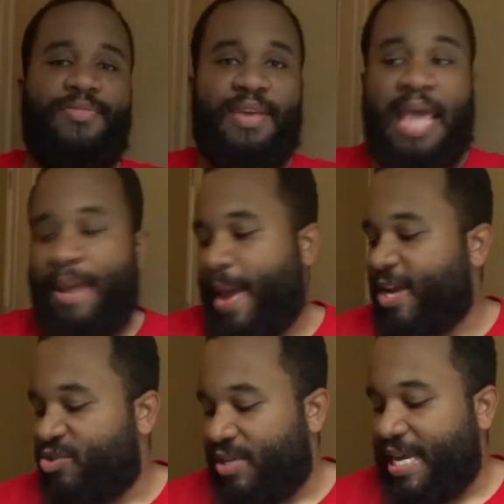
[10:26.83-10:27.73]
the game
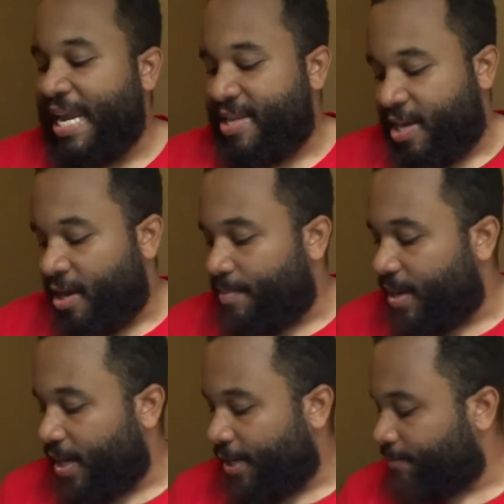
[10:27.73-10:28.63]
actually ended up.
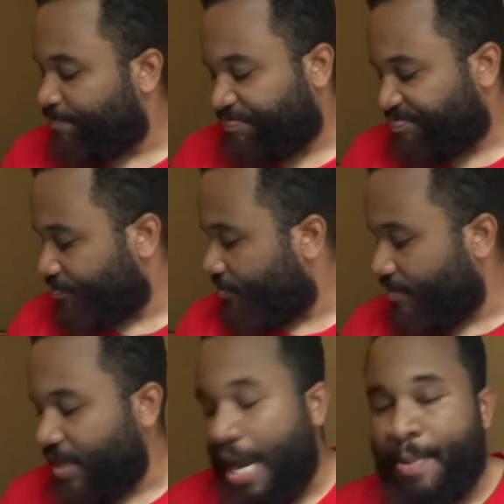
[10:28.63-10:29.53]

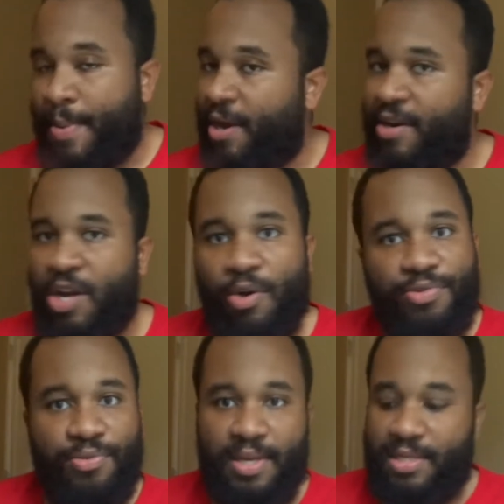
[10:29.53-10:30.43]
And I'm not going to go
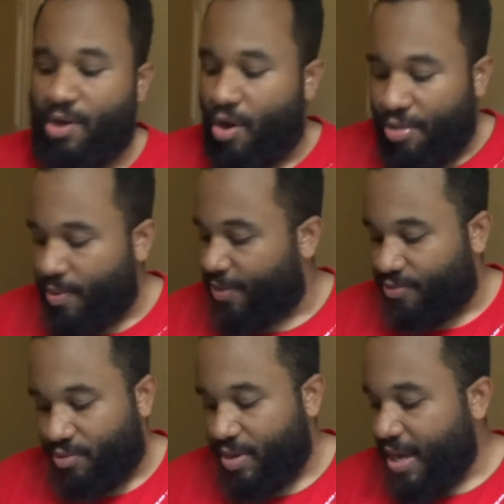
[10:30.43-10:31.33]
through this all the way
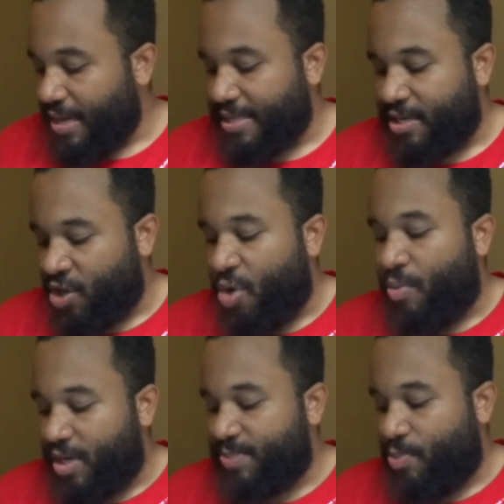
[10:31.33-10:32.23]
through because I
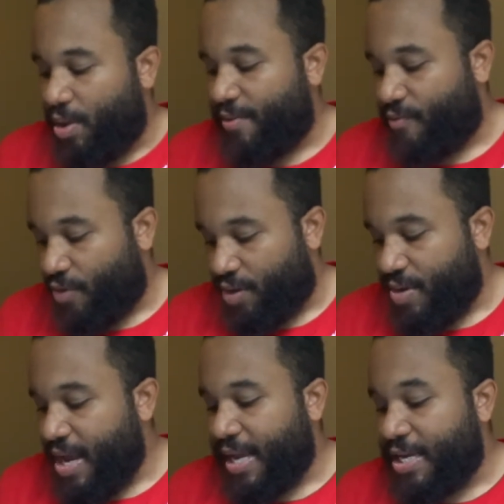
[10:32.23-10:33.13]
don't want to spoil it for you
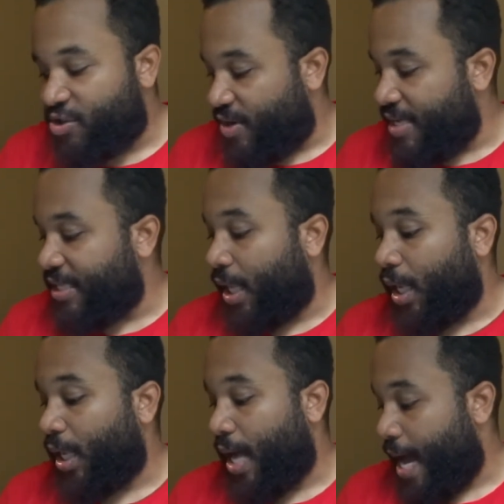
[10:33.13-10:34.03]
because there is a
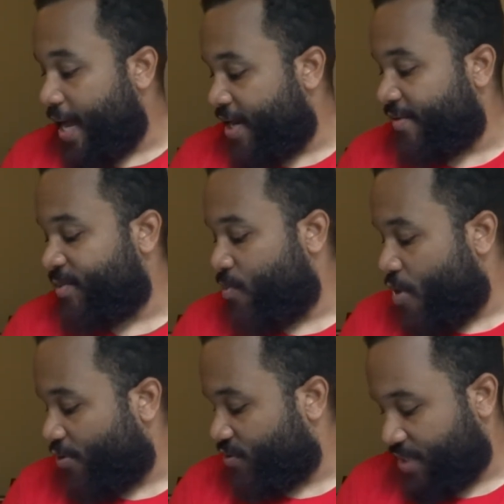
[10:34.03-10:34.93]
lot of
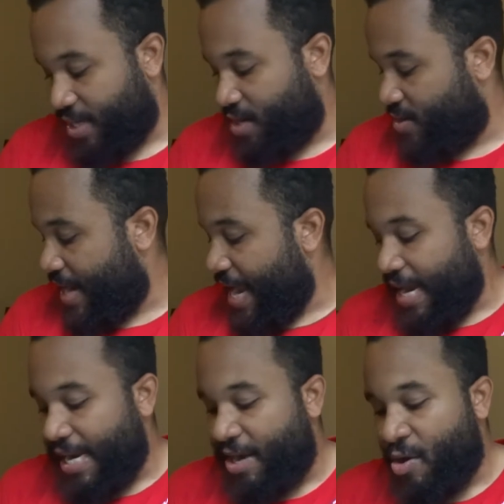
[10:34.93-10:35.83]
spoilers in here.
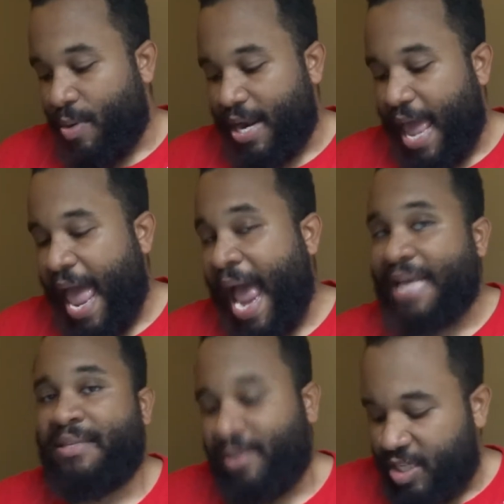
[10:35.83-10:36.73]
And I don't want to
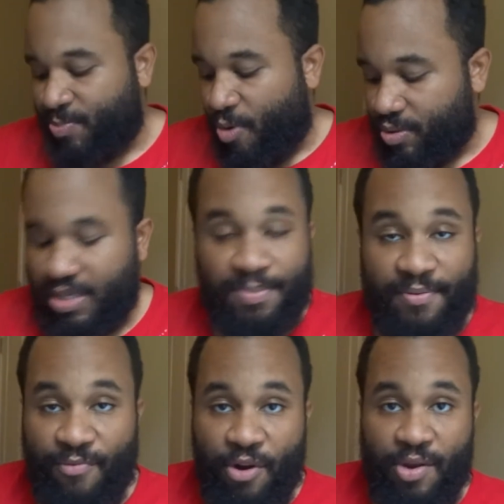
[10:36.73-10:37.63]
accidentally spoil
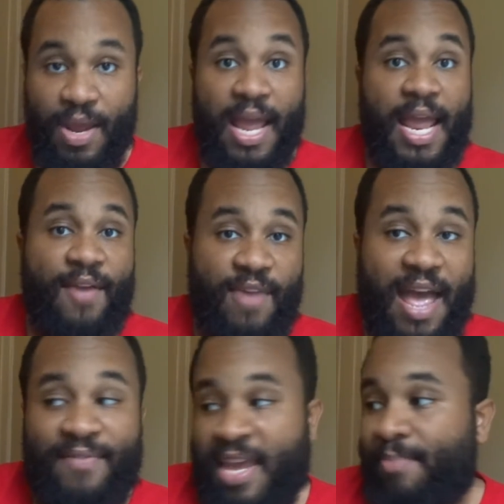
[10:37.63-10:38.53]
something for you if you
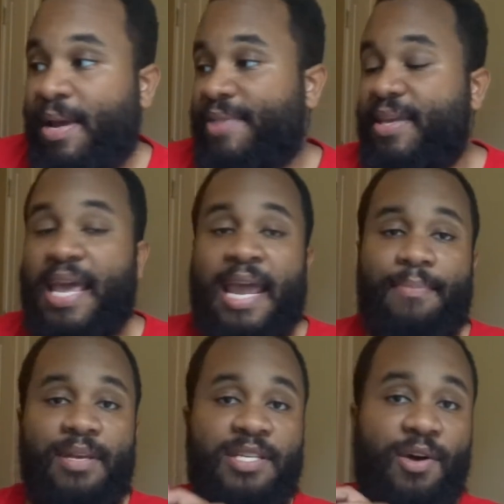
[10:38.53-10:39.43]
haven't yet played the game.
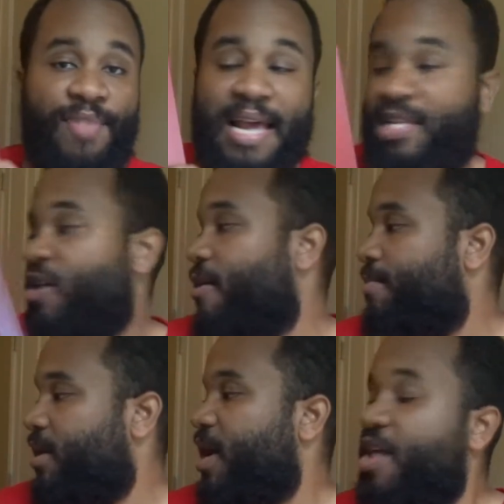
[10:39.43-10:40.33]
So that's the art
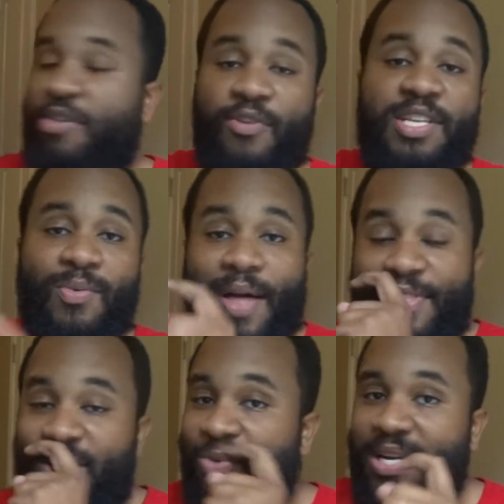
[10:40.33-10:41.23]
book. The reason why
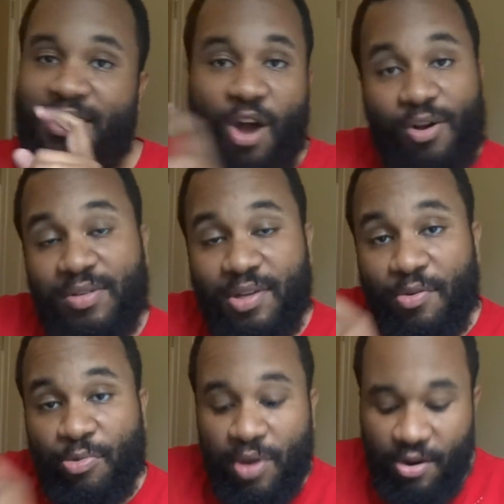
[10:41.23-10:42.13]
this one is also
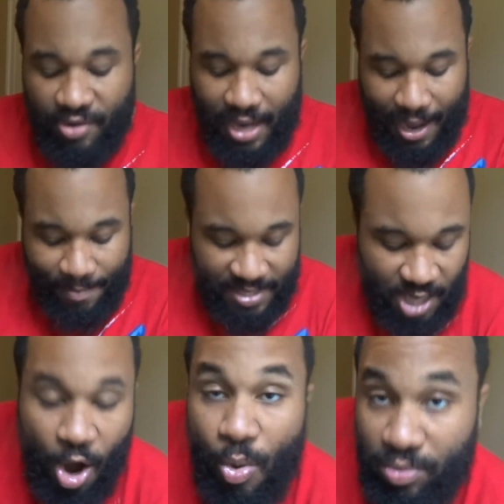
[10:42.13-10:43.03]
300
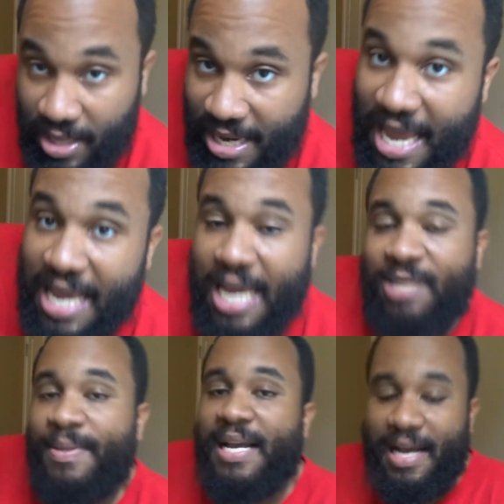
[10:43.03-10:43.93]
copies only
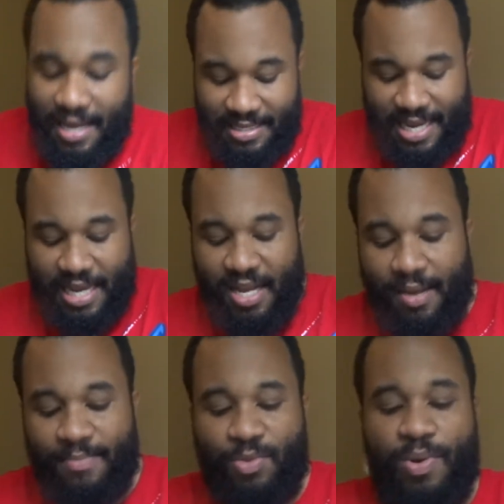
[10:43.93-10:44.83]
is because it
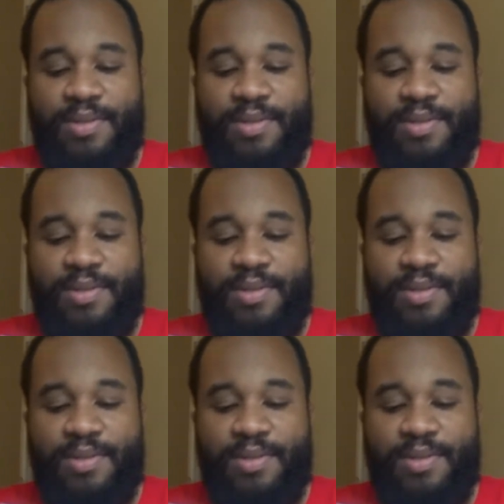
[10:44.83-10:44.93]
comes with